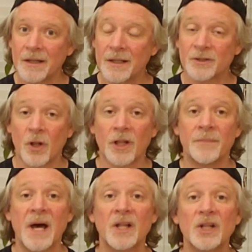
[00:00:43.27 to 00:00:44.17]
It's all
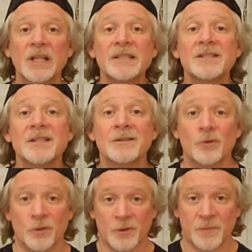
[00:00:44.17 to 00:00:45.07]
about listening
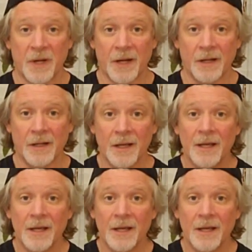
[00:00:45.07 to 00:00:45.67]
to your spine.